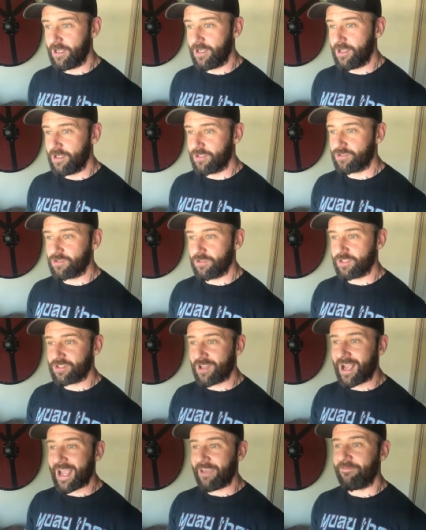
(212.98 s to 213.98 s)
So let's
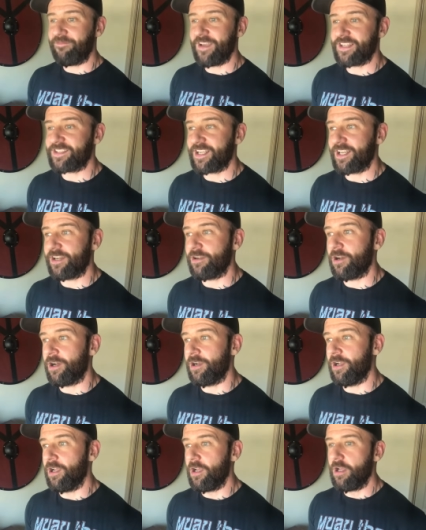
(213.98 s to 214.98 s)
not get fixated
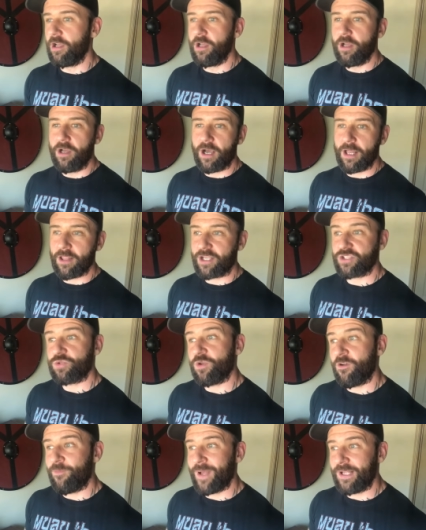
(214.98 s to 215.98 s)
on, I lost
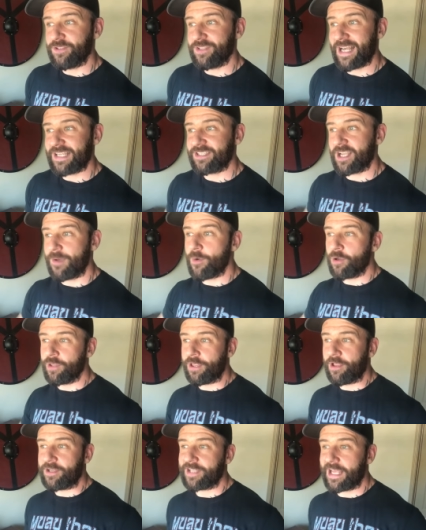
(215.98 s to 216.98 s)
12 pounds last time, I only
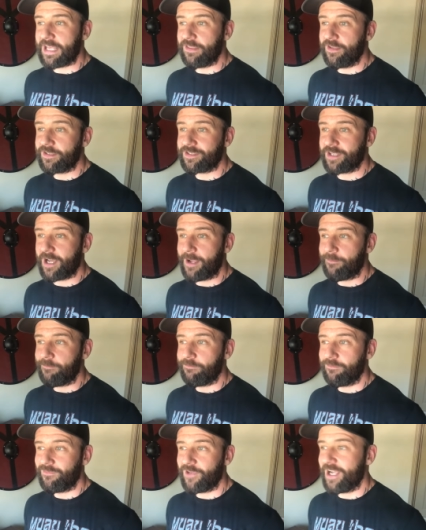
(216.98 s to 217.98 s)
lost eight this time
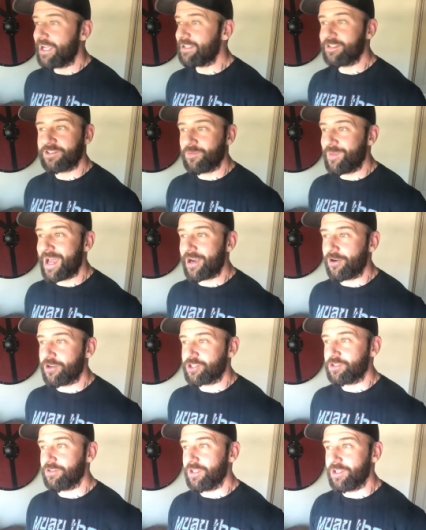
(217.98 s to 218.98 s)
right? It doesn't matter.
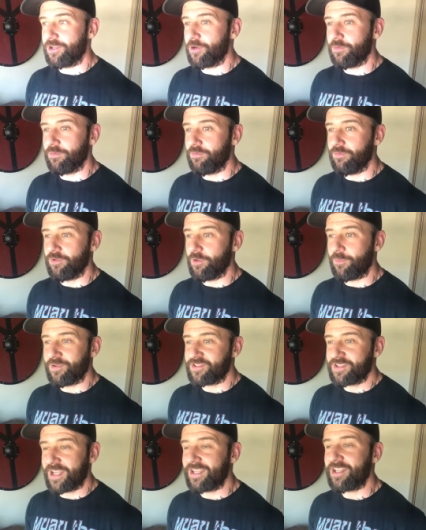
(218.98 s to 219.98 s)
It's uh, your the
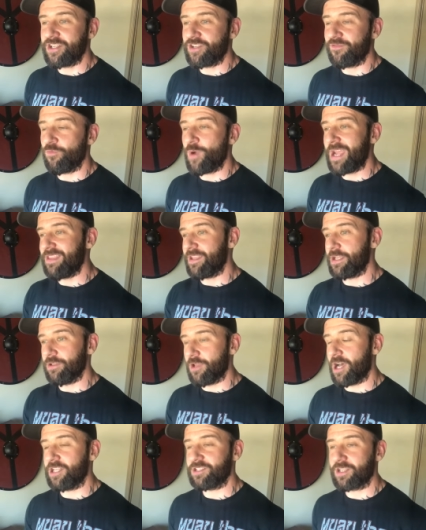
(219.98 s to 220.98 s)
percentage of weight that you
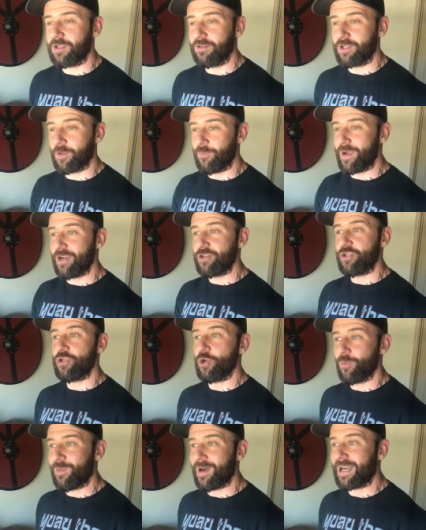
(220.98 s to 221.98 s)
lost compared to
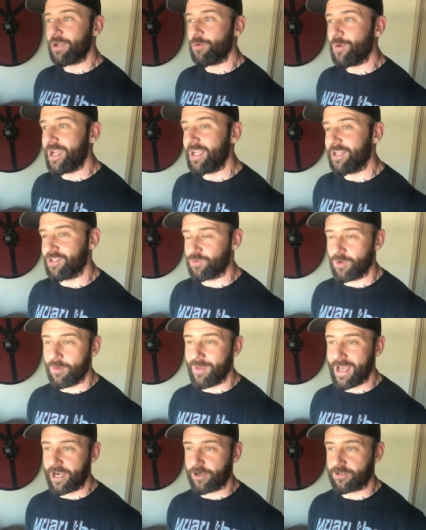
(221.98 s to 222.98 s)
your body weight is what
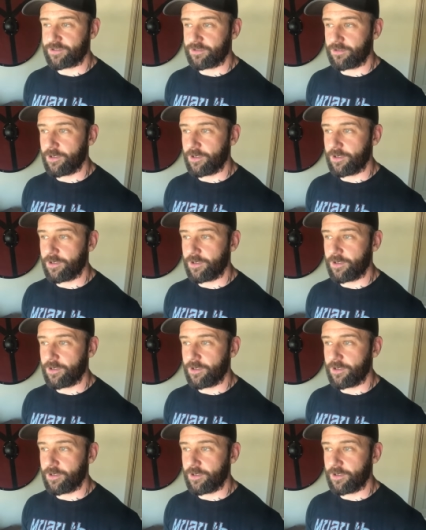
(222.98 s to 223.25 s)
matters.